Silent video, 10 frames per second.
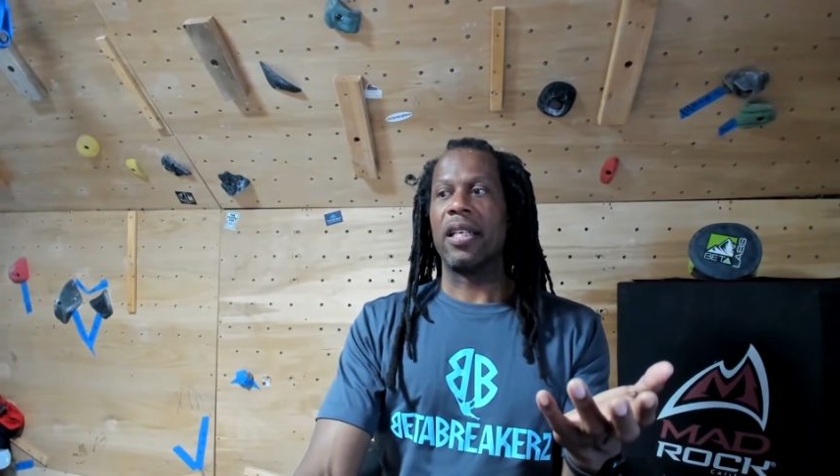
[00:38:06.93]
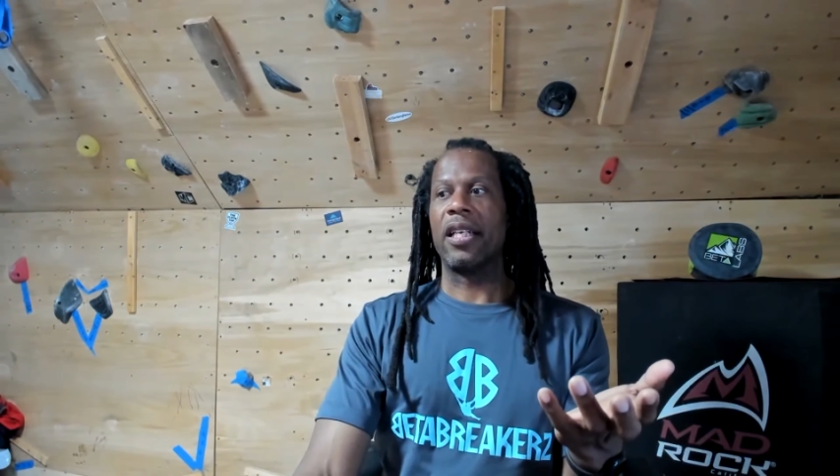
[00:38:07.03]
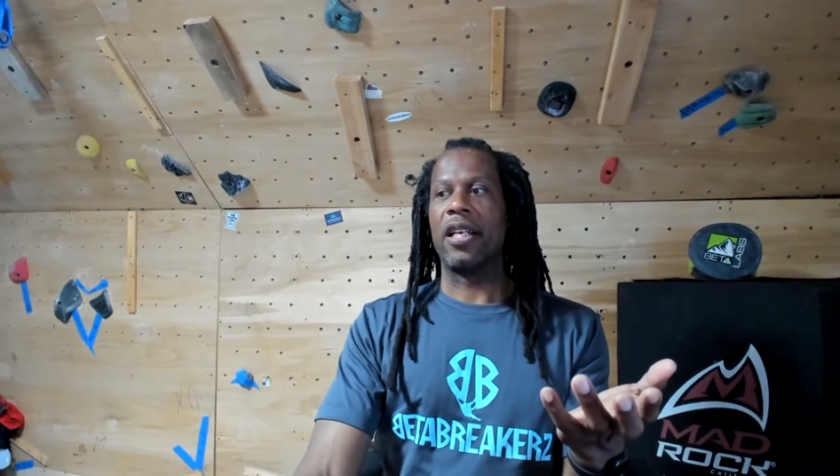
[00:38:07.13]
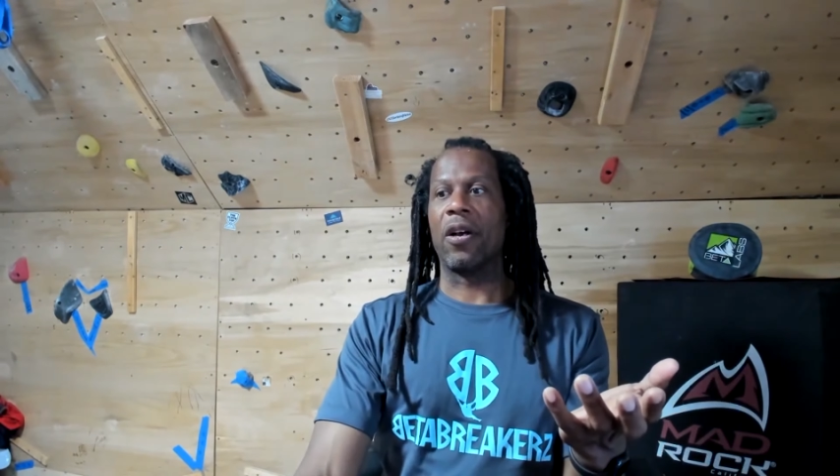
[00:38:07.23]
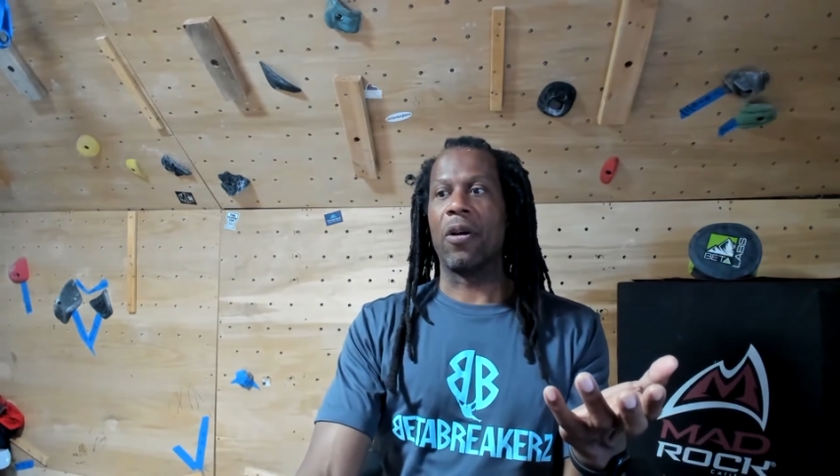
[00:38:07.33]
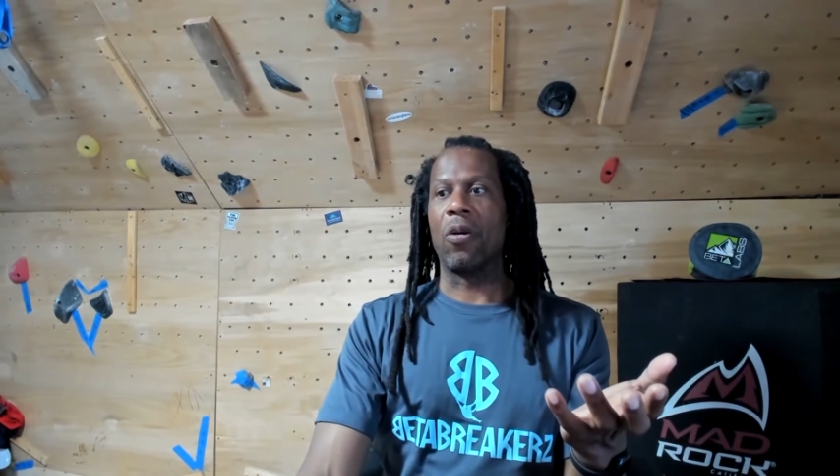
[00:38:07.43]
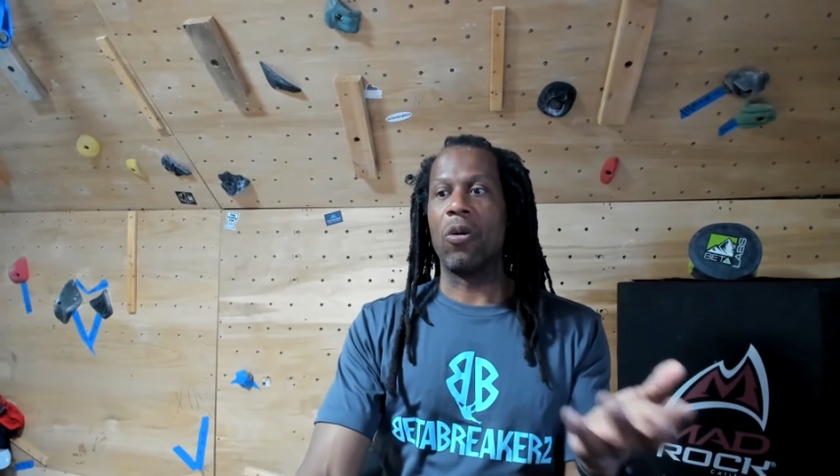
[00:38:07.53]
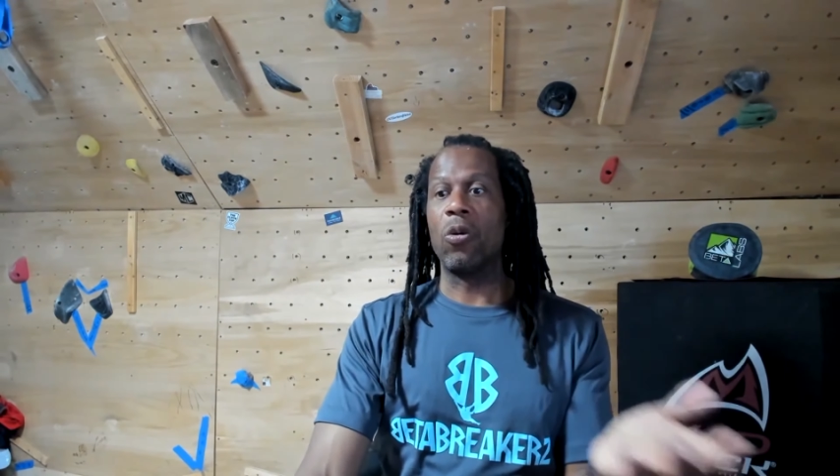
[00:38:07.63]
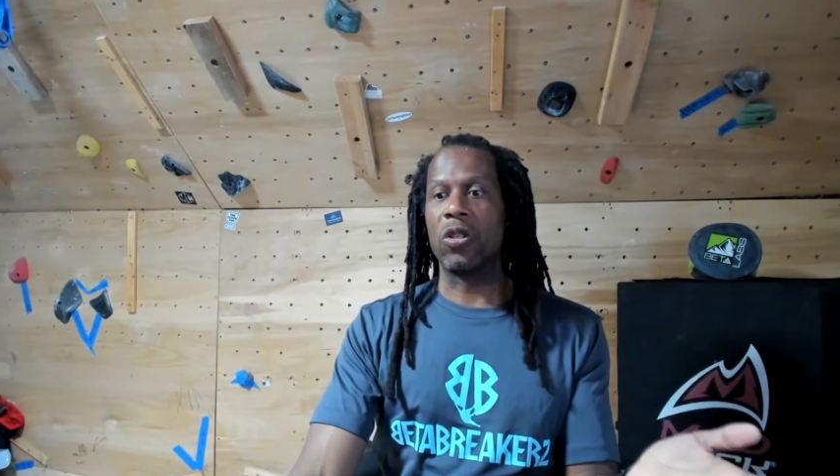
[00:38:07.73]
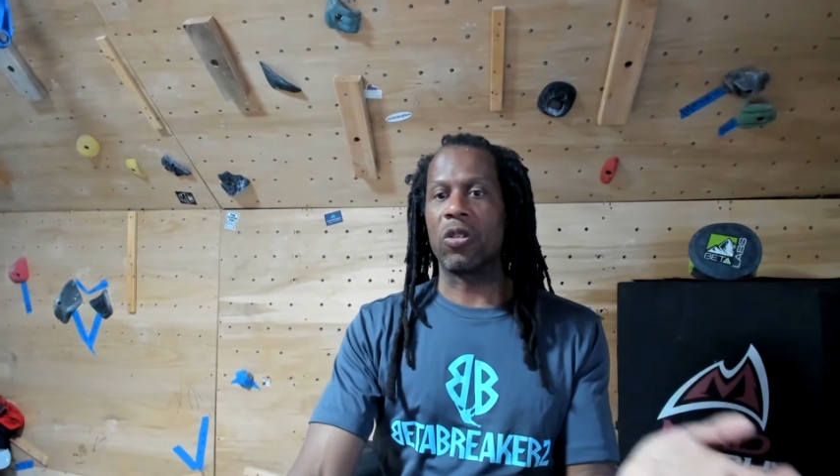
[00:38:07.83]
you know
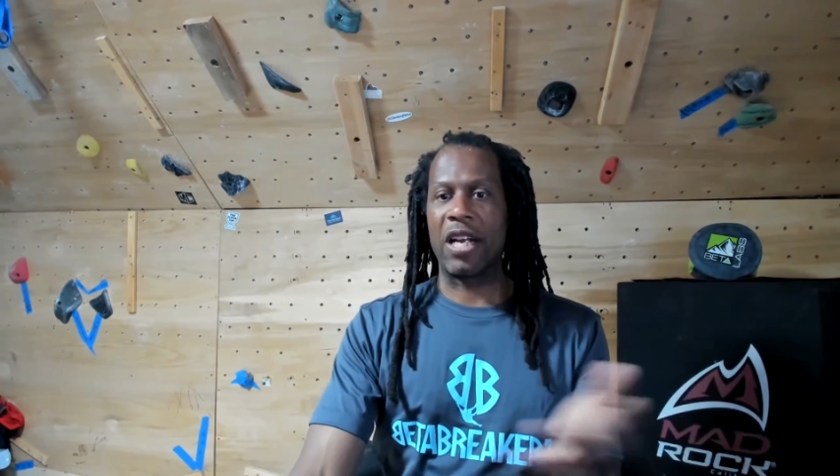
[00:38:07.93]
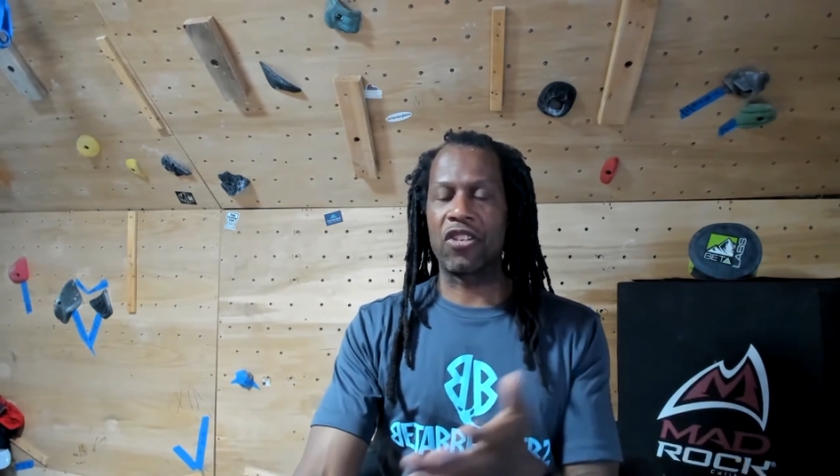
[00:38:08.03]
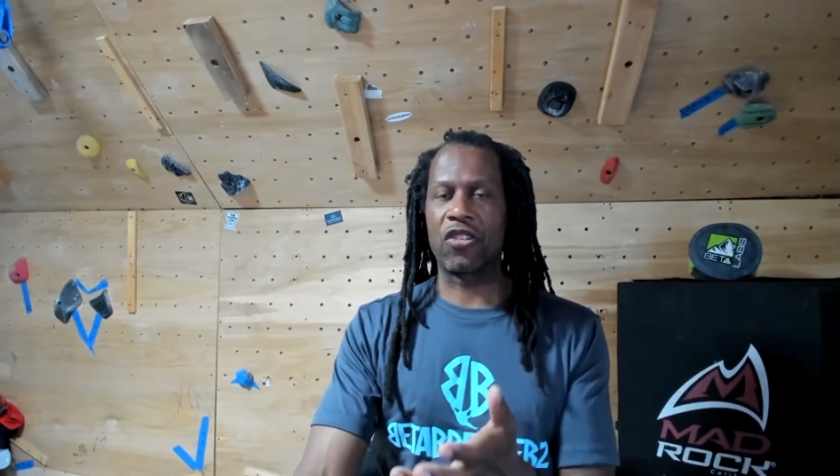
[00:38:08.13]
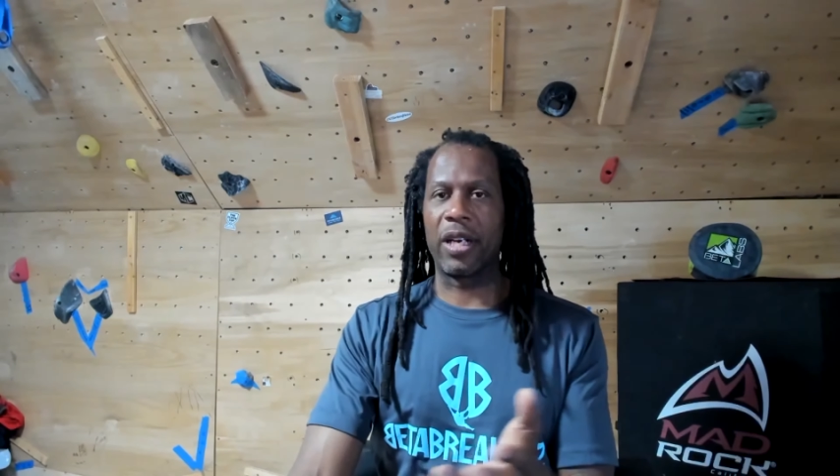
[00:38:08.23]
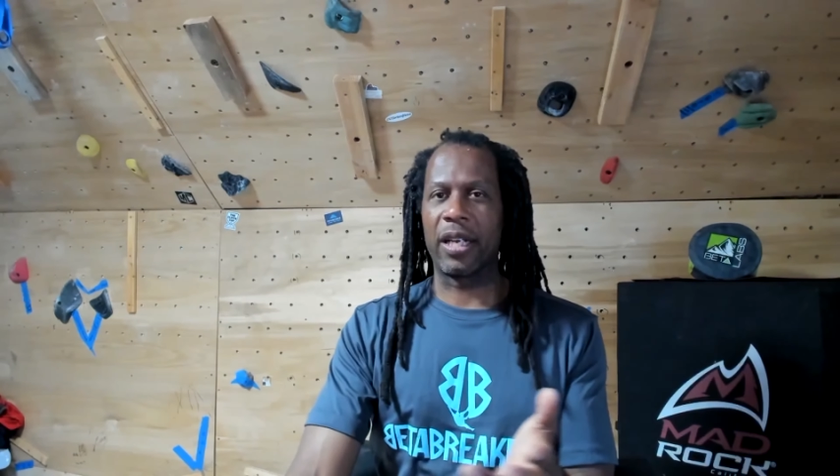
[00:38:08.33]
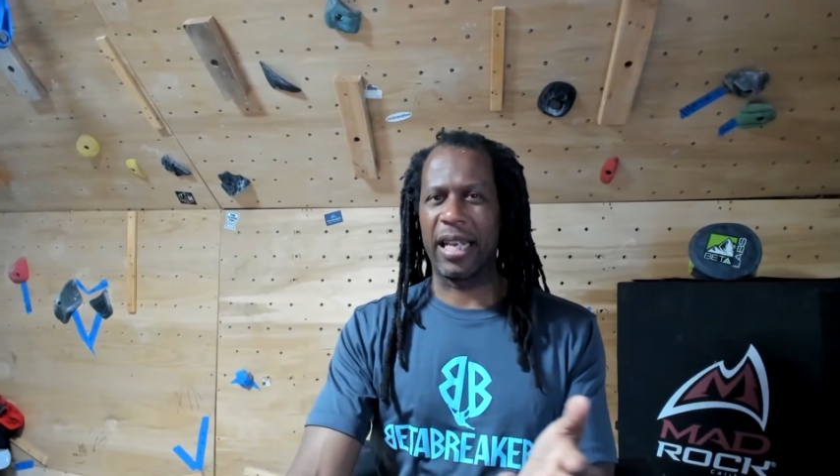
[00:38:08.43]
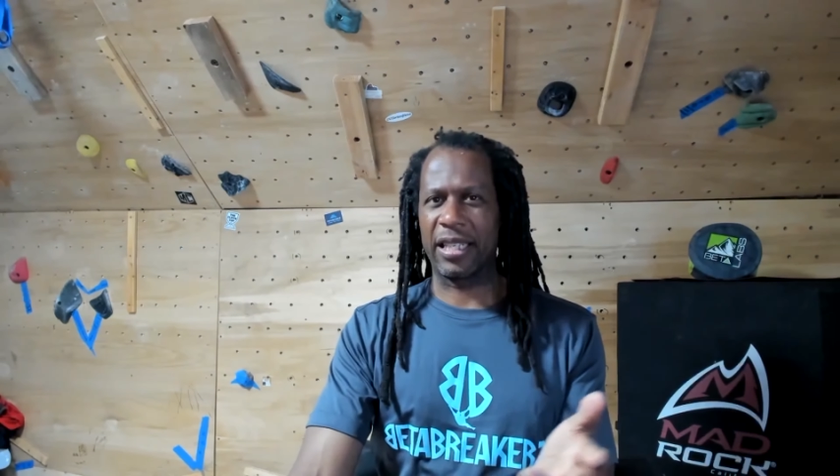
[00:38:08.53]
who is registering